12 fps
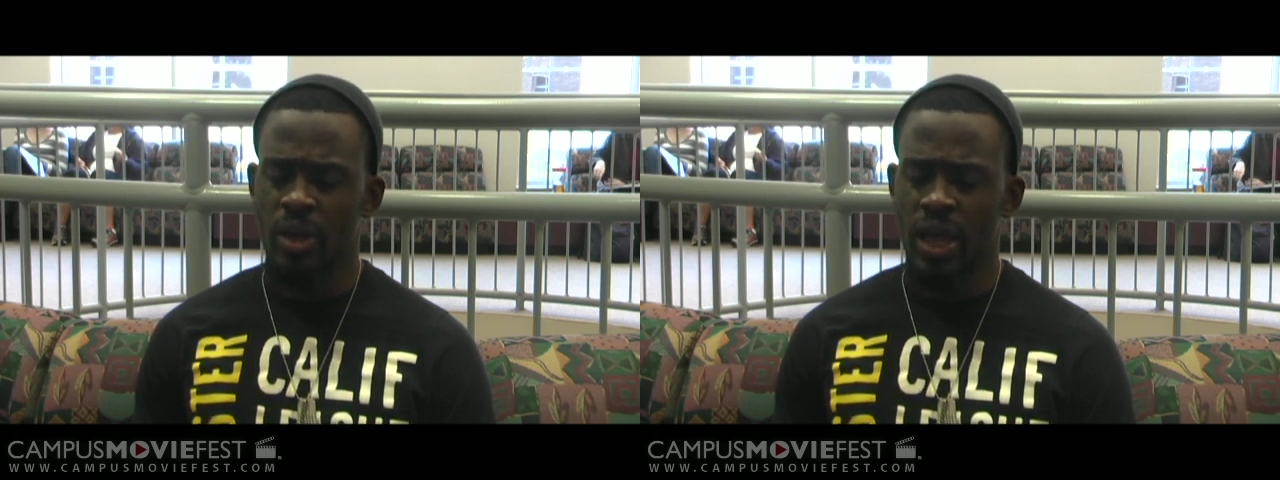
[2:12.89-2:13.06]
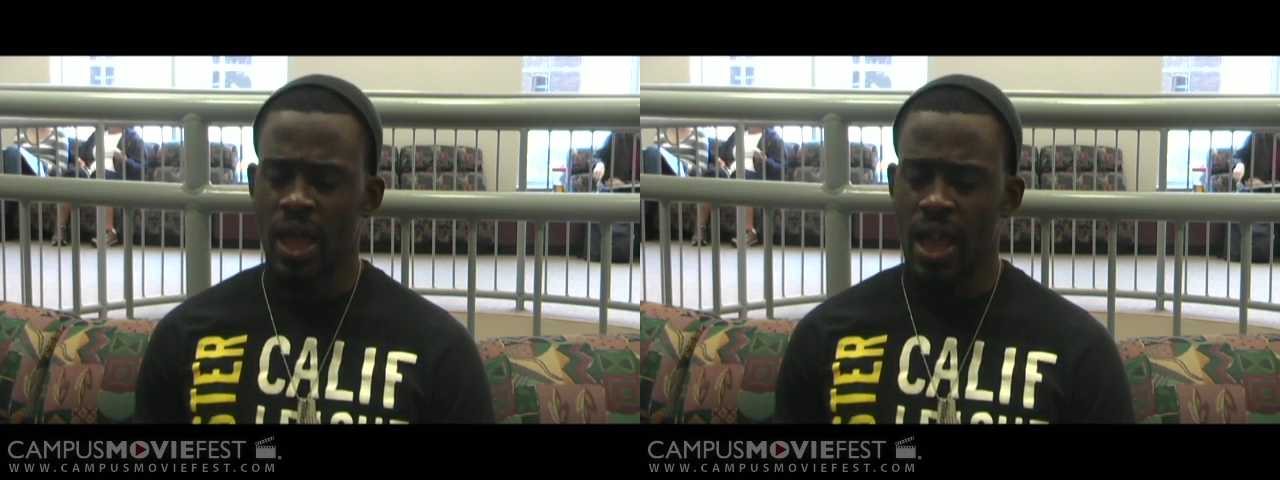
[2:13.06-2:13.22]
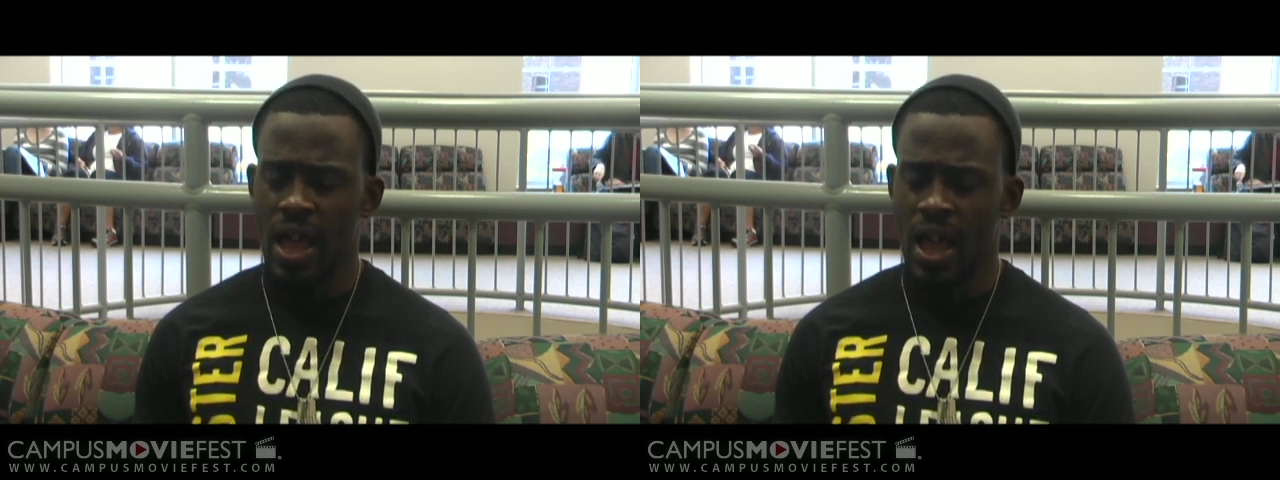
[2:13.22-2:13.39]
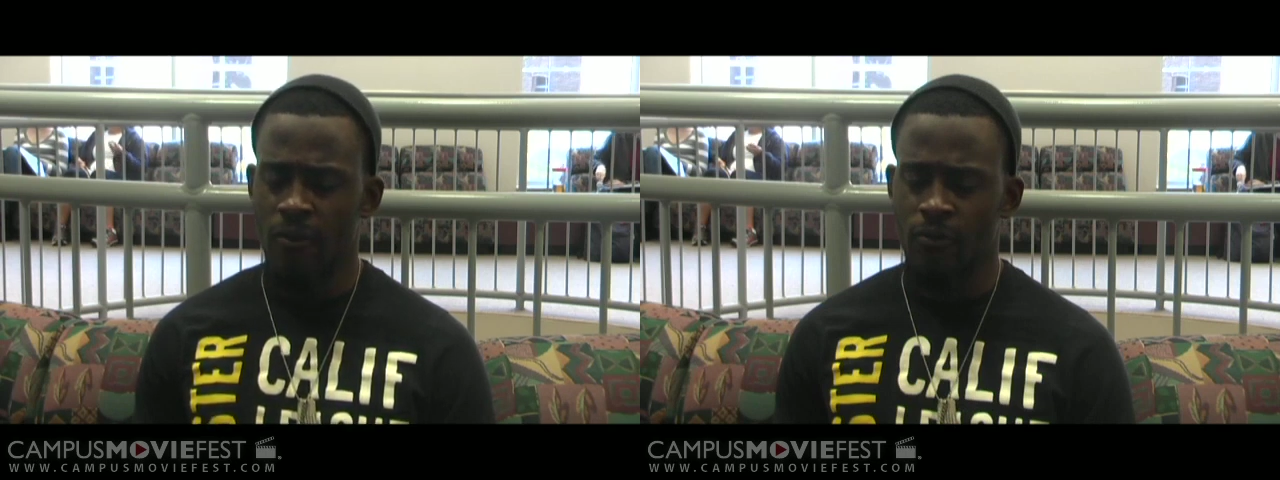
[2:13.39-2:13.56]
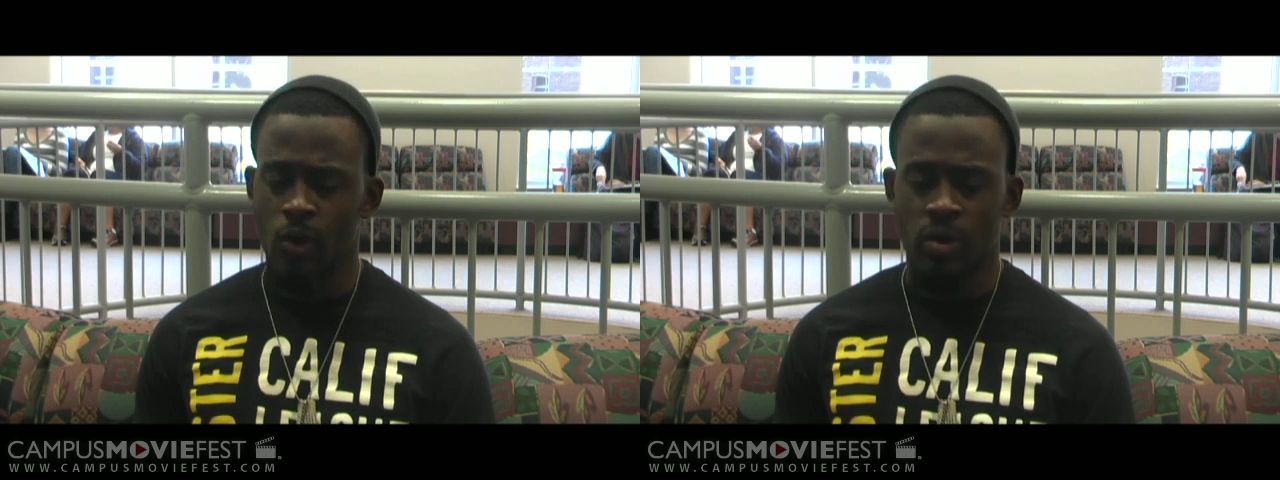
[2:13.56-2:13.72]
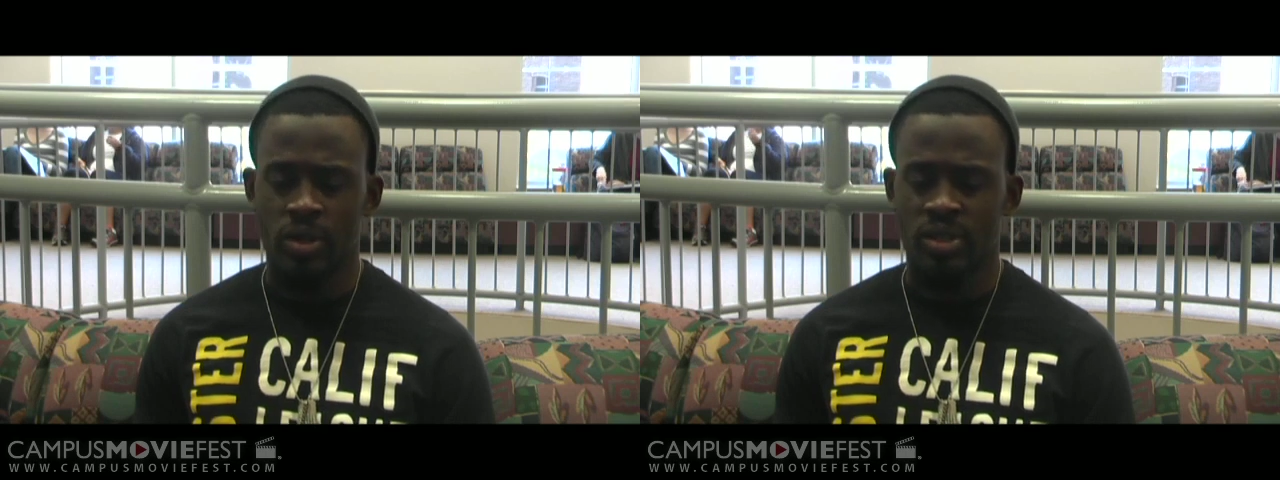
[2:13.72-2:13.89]
but I, I
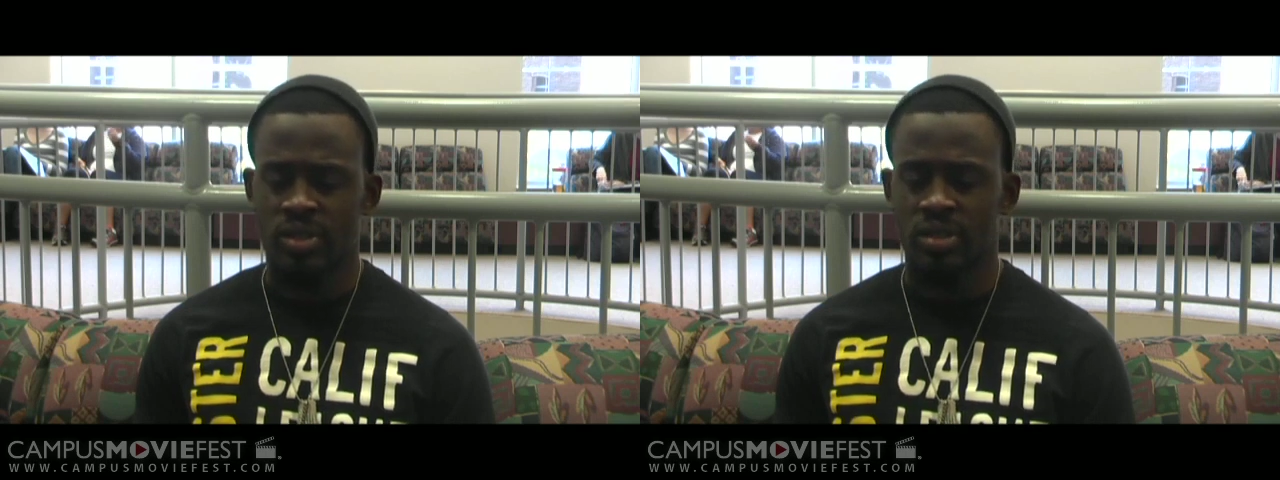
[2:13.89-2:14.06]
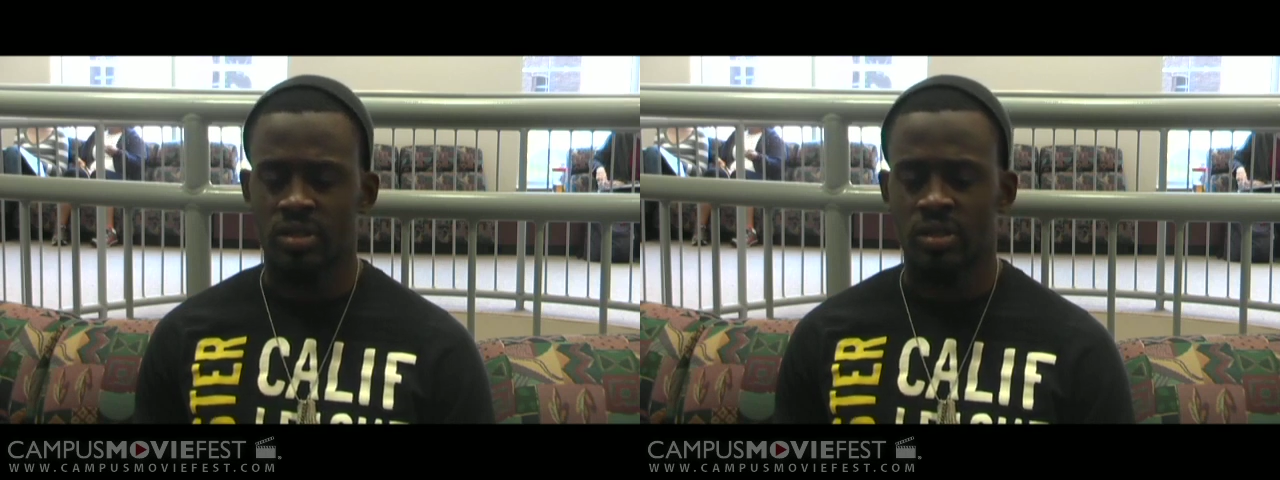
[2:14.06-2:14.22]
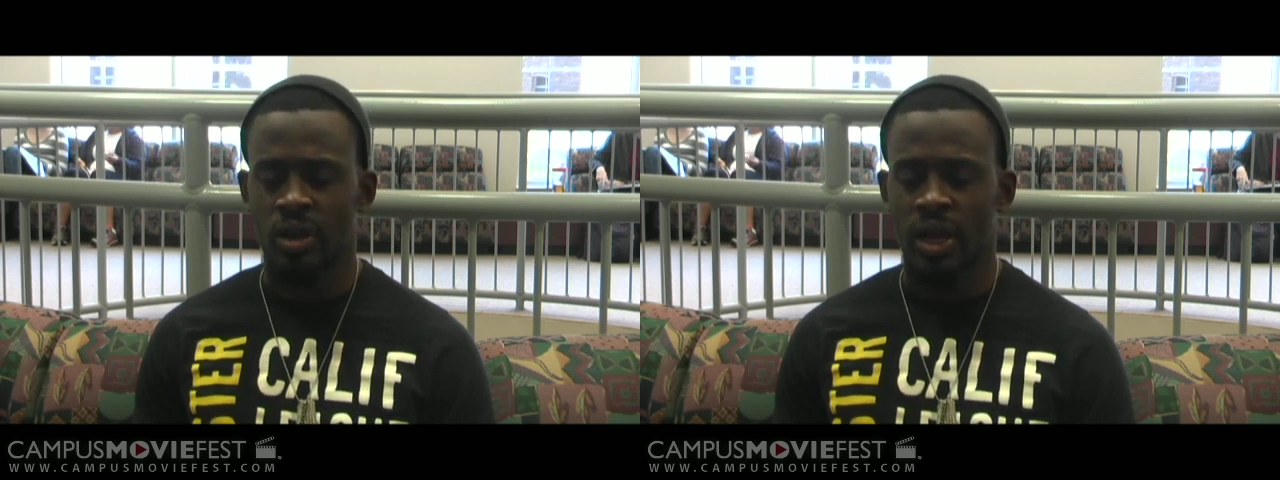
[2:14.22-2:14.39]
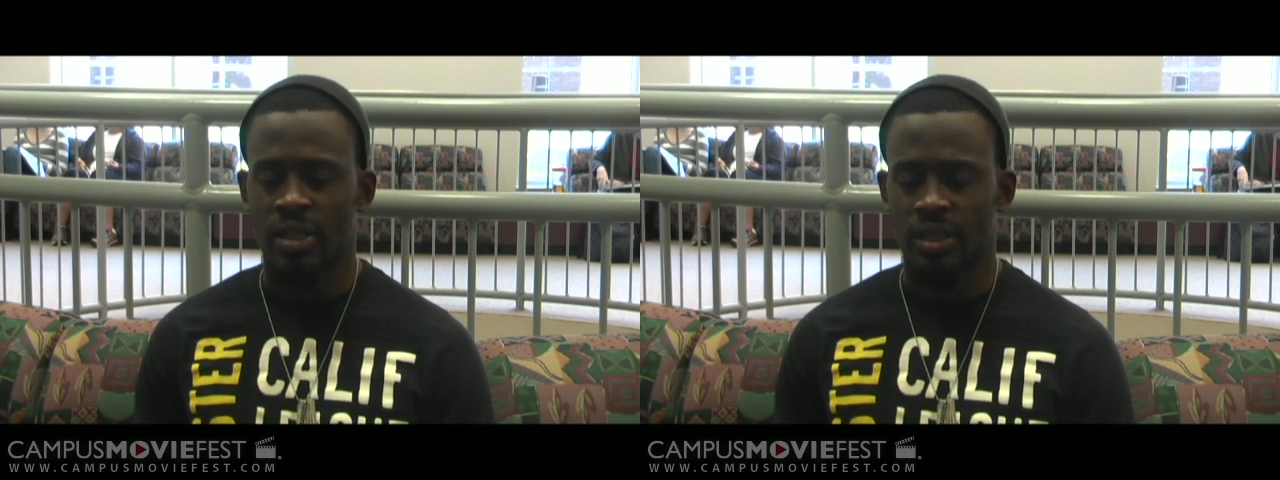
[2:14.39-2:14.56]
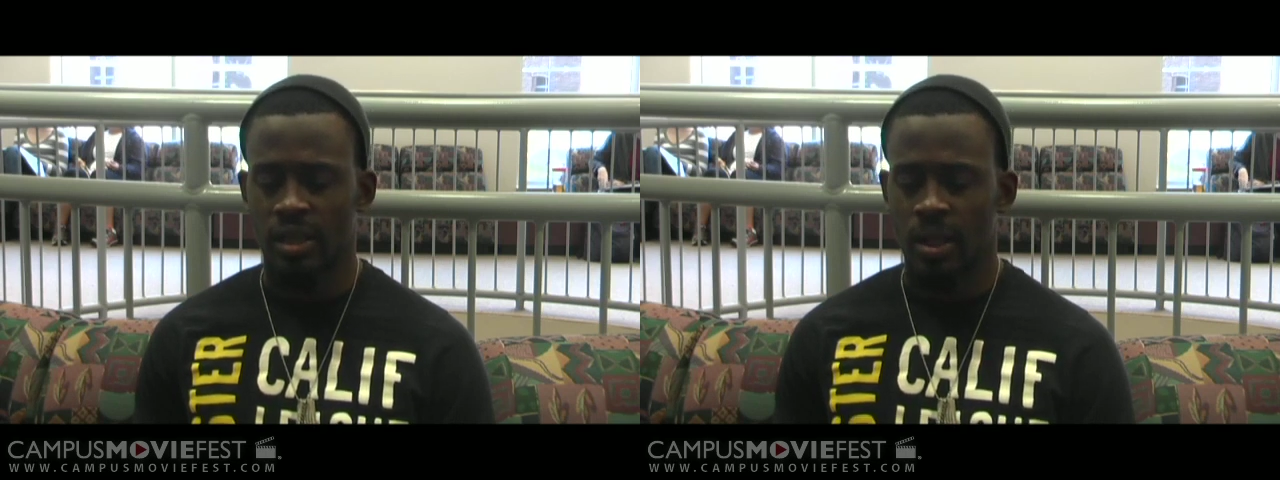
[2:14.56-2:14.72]
focused, you know, I,